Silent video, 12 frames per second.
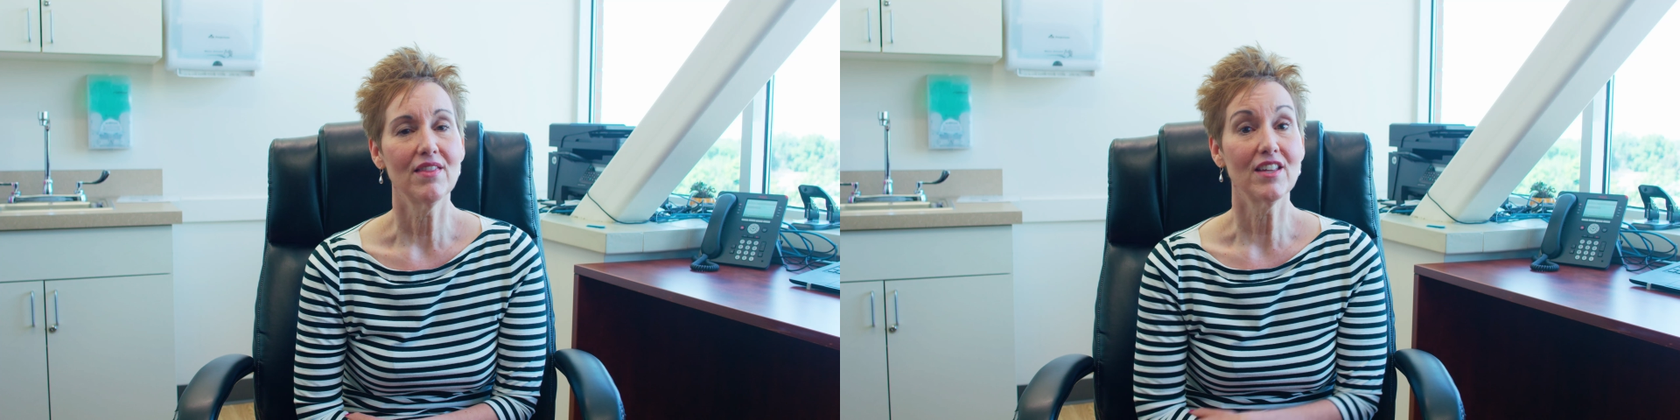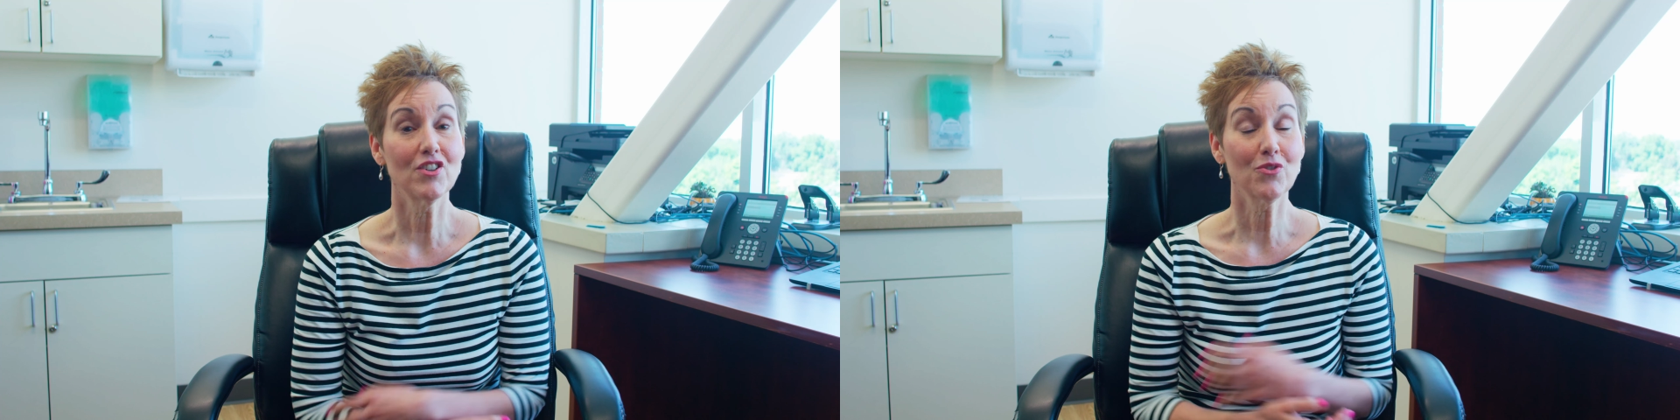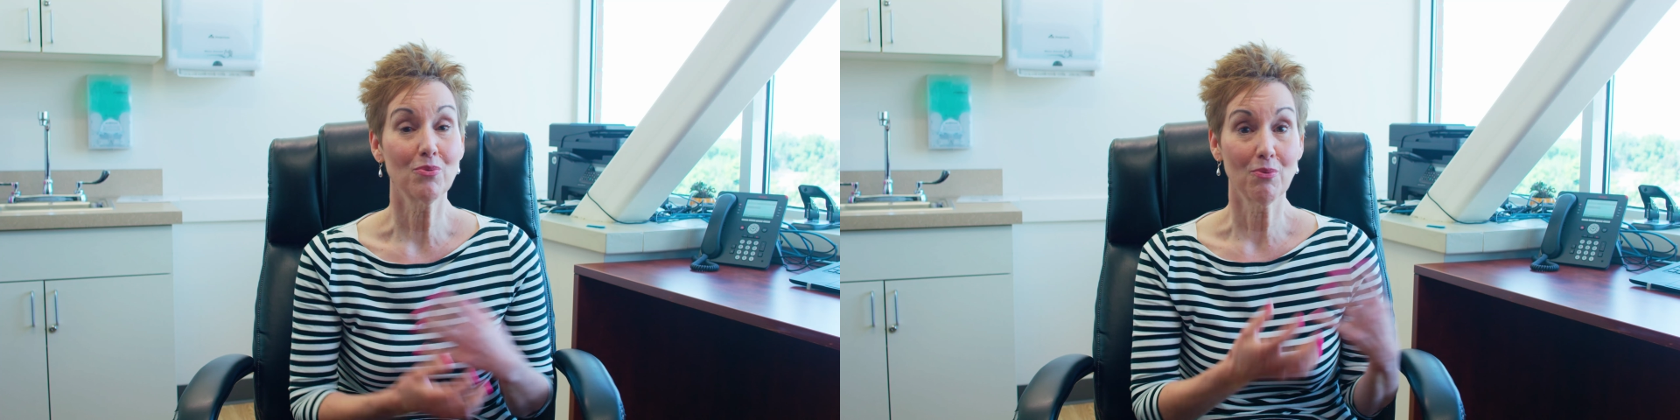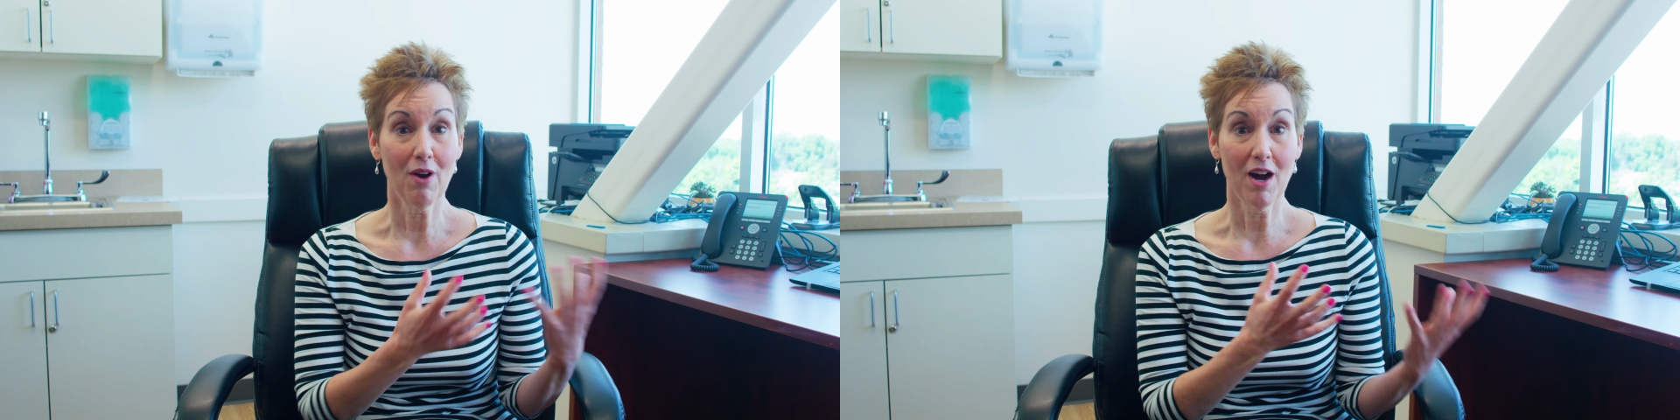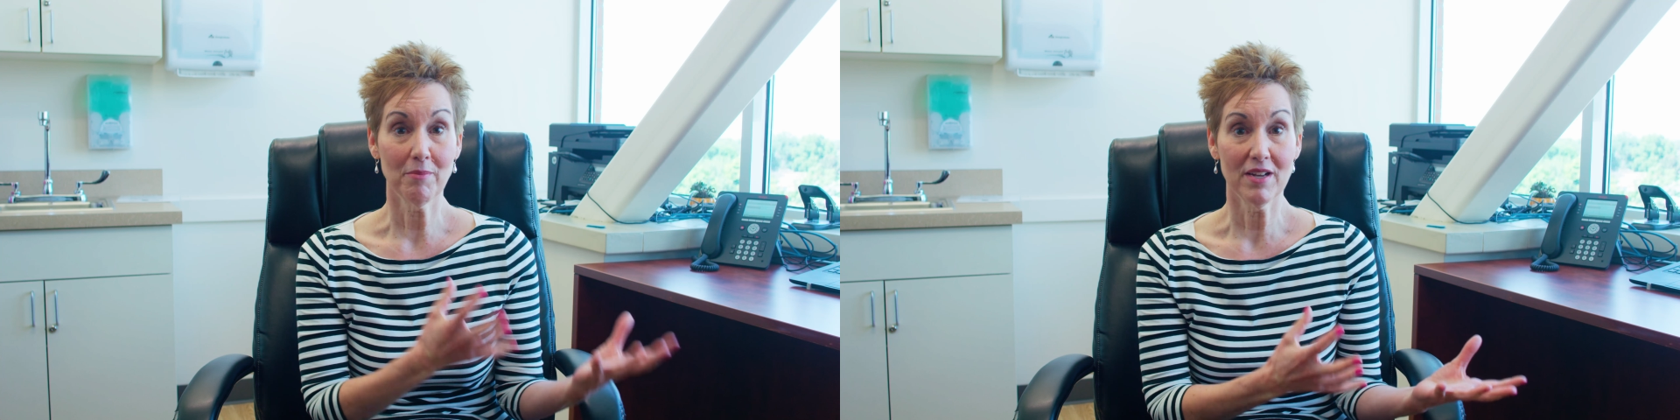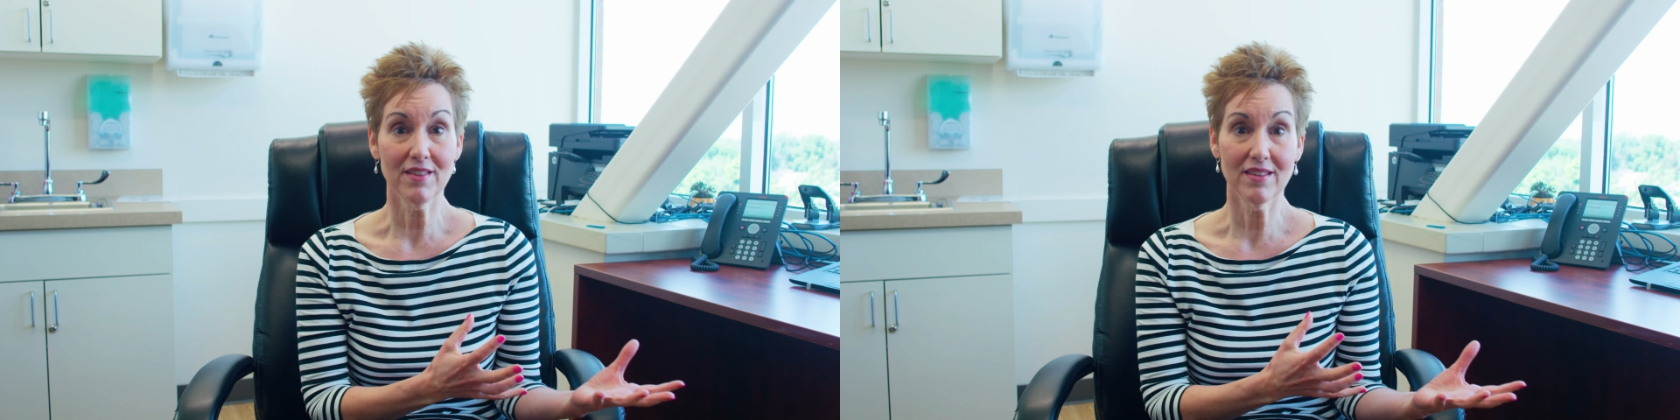the
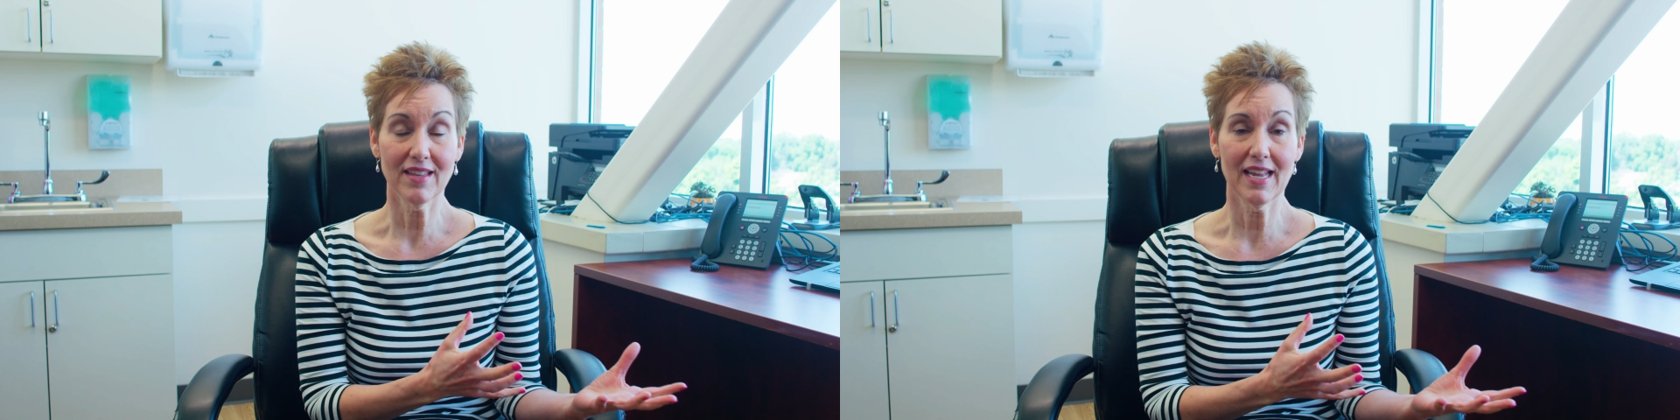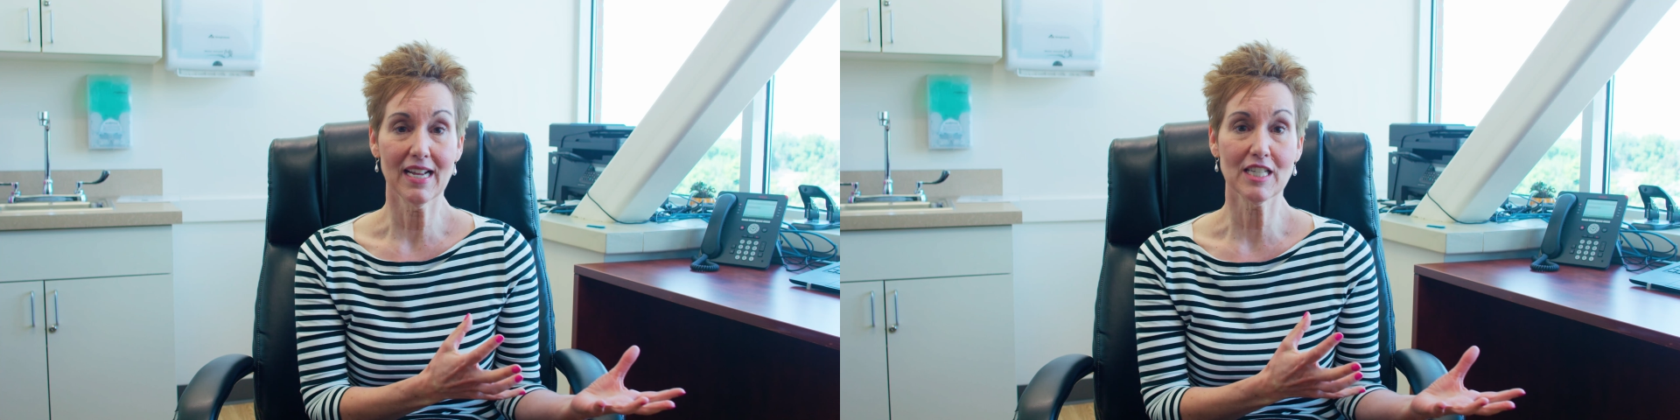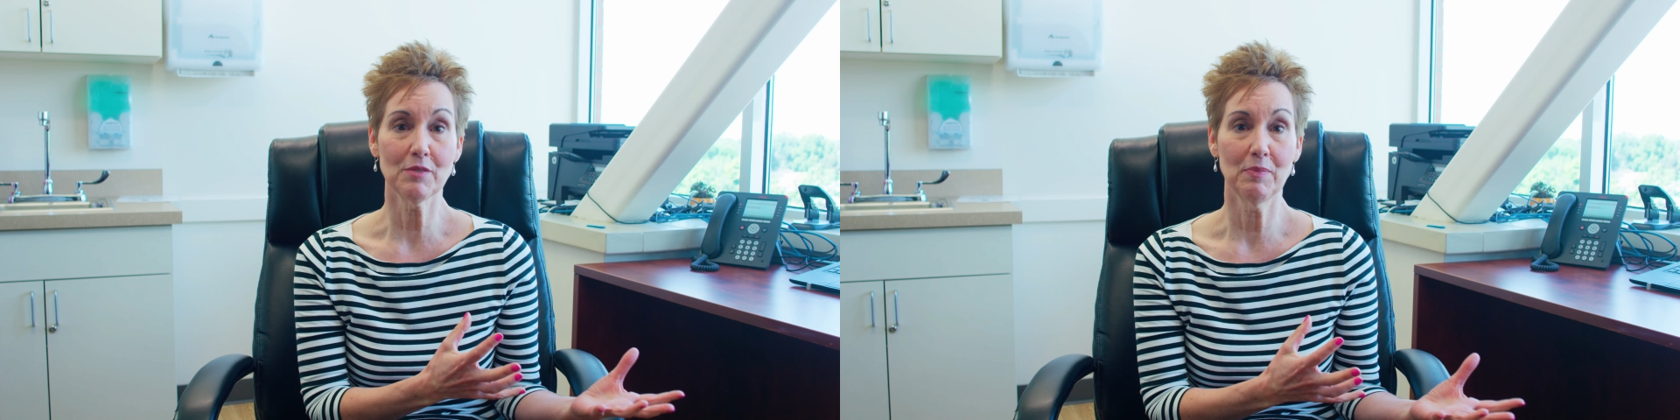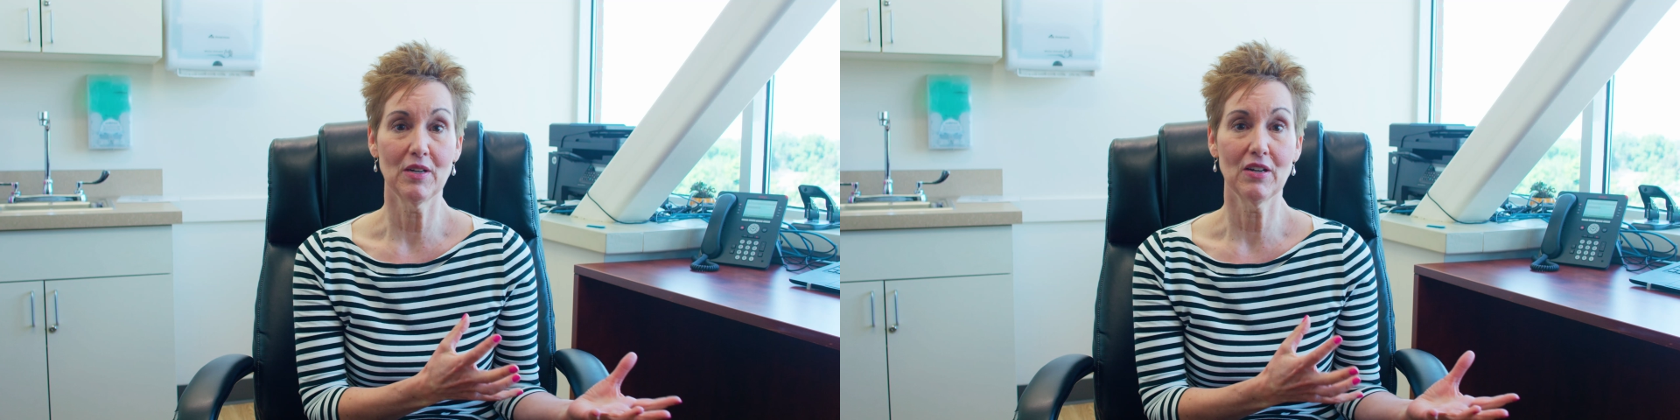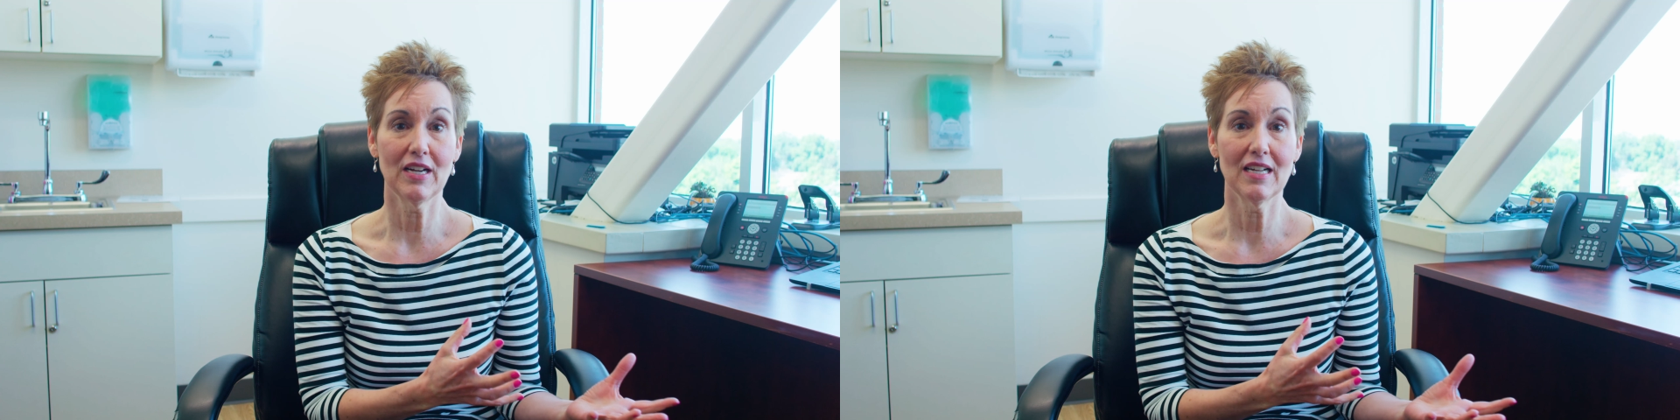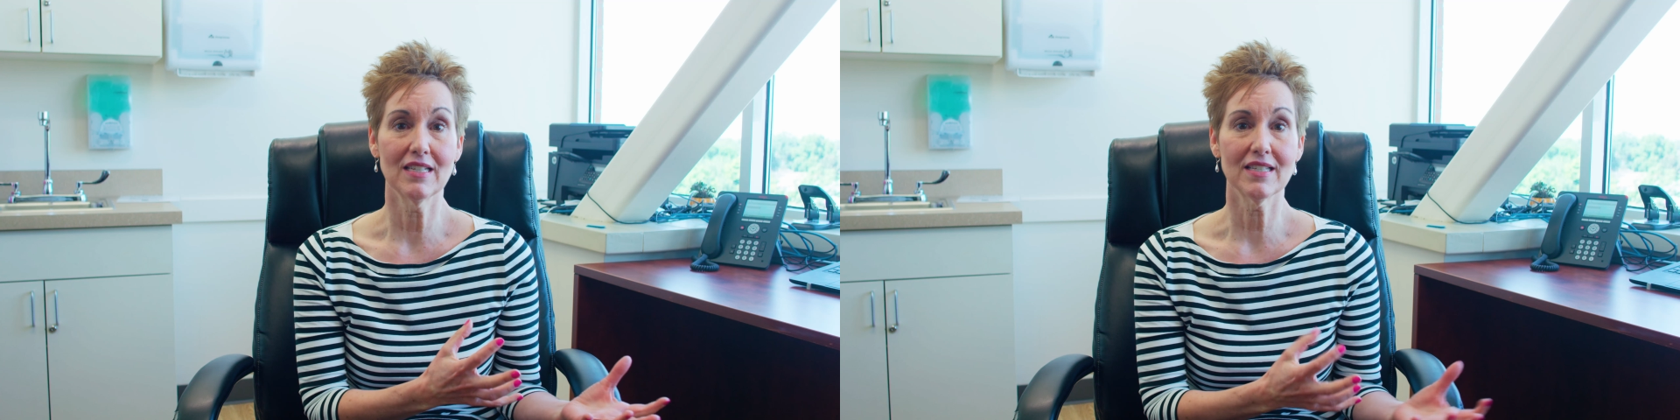trauma that they
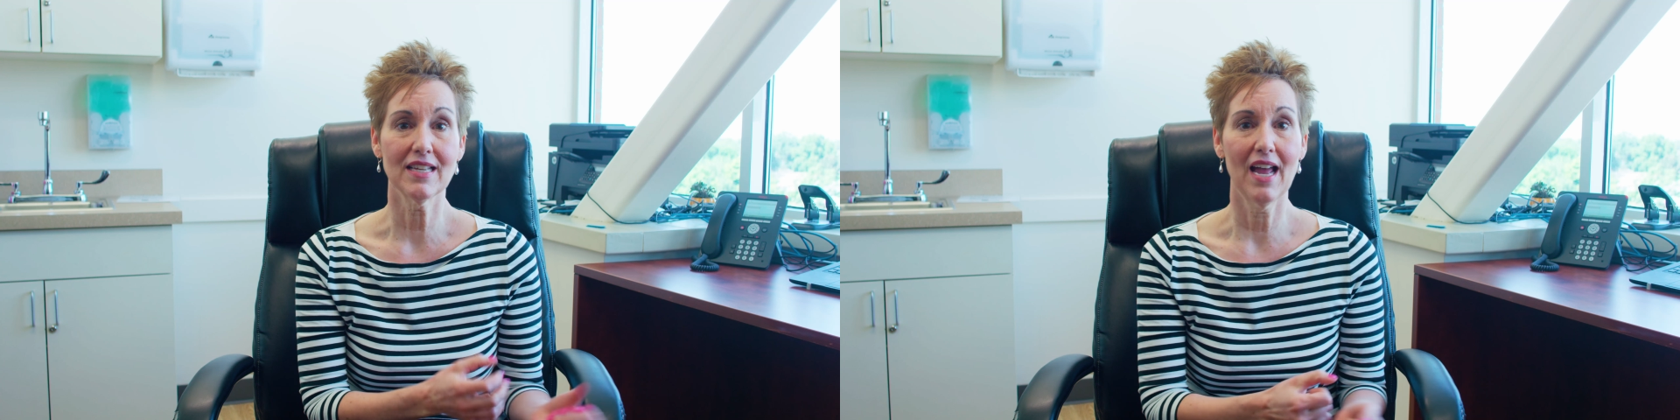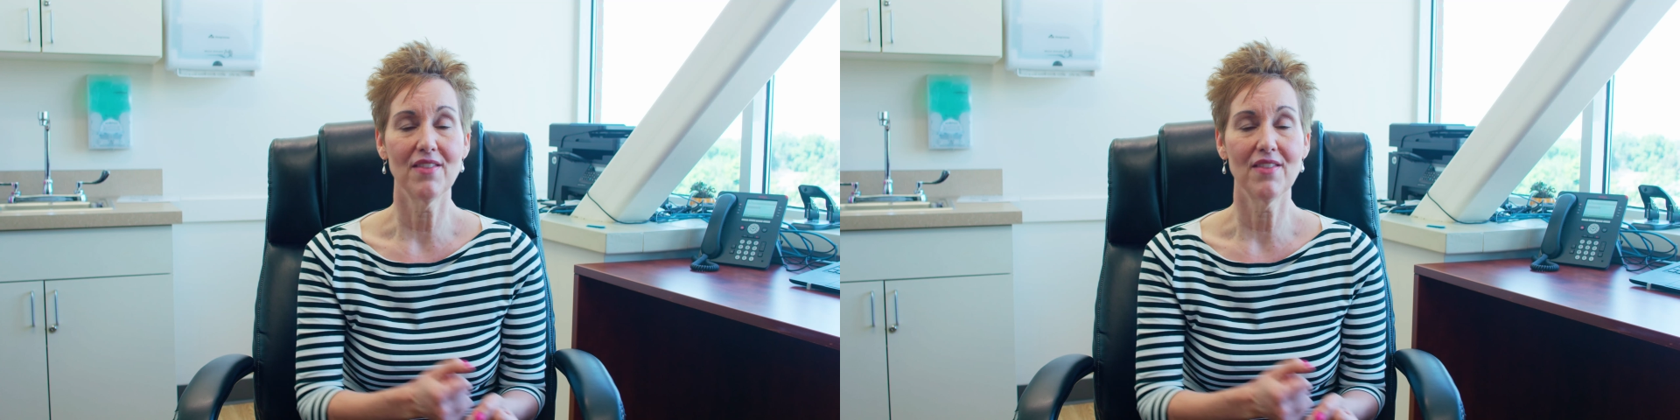experience